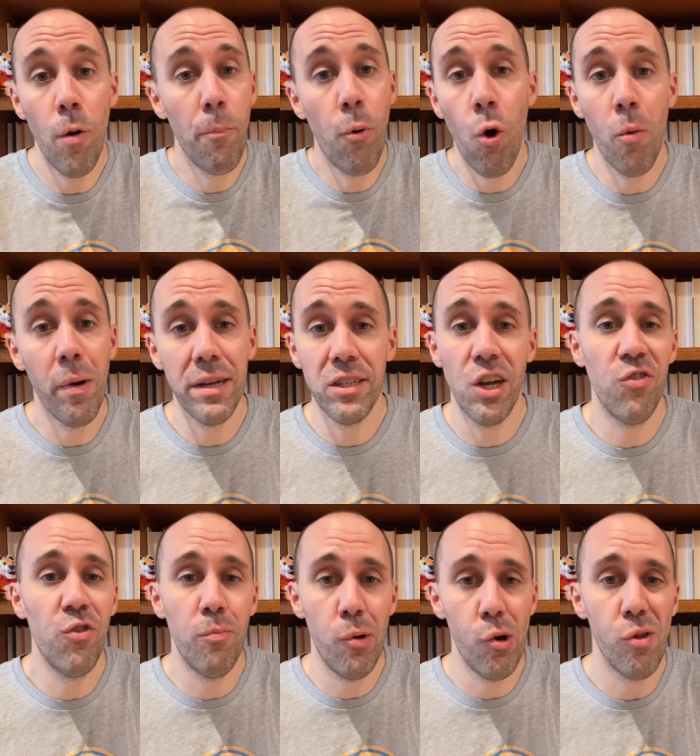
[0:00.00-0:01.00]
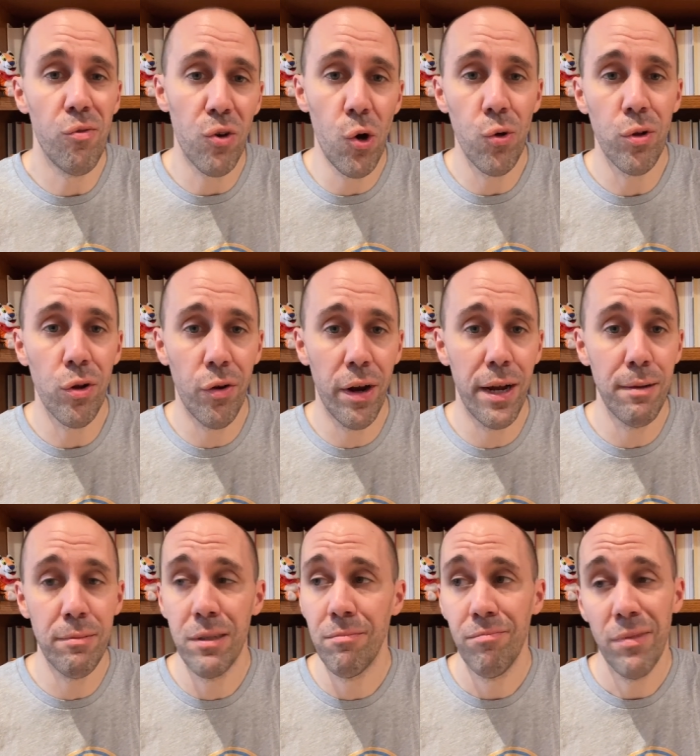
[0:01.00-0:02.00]
pour myself a bowl of Golden
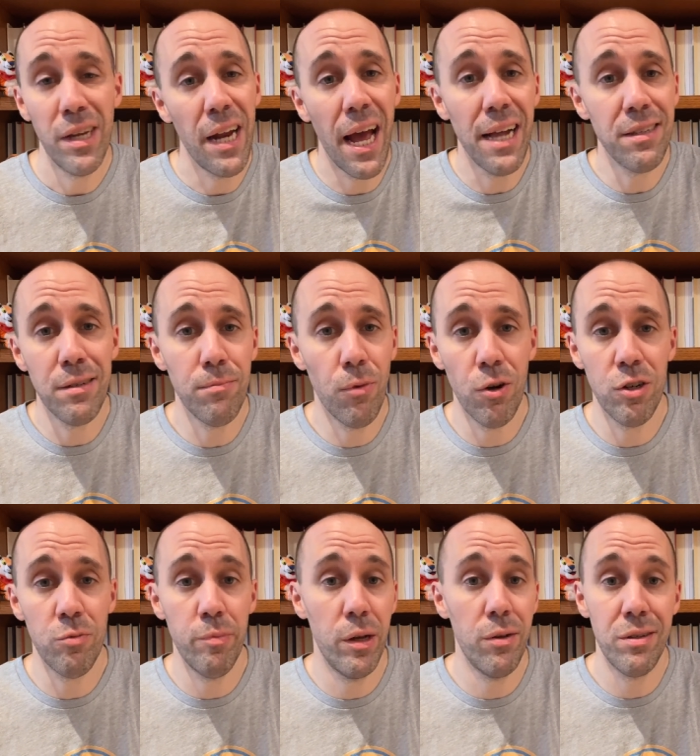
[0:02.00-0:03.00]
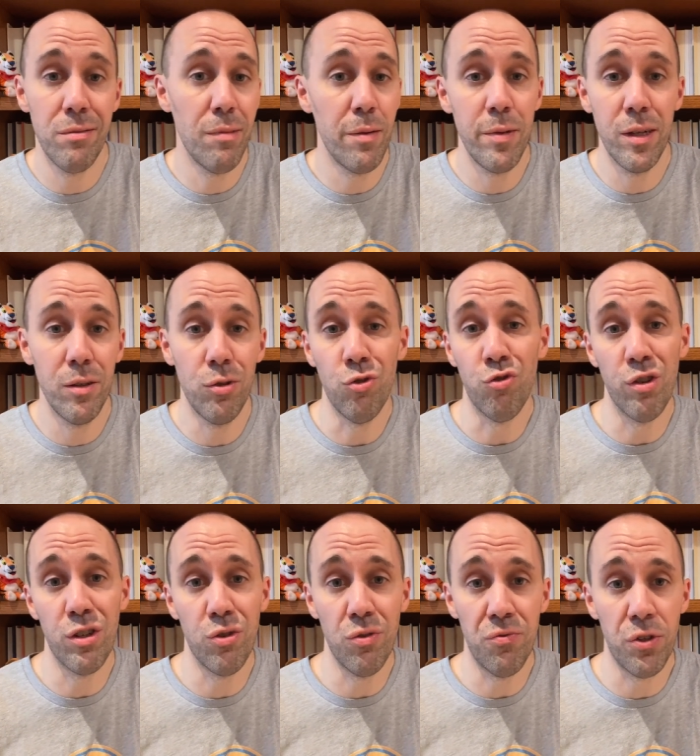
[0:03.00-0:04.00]
Grahams and add some marshmallows and maybe a little
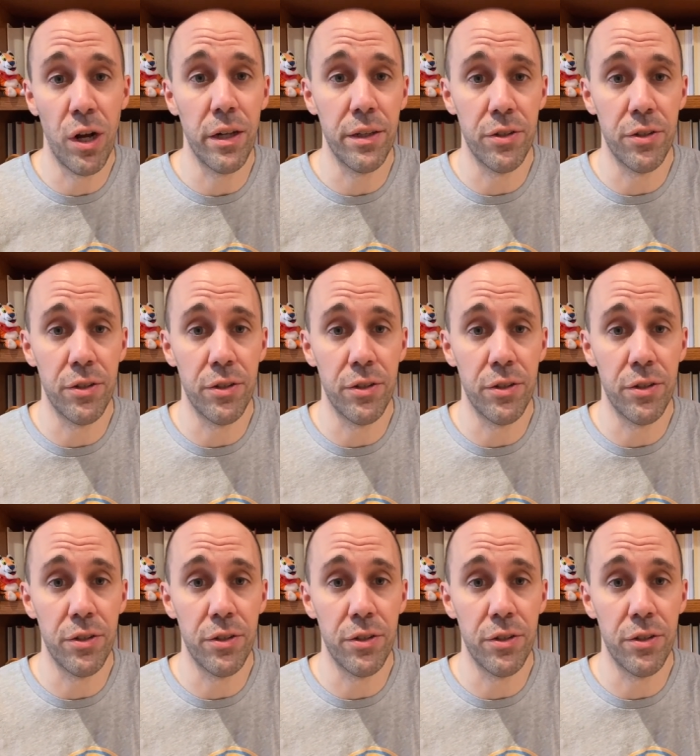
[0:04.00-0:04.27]
drizzle of chocolate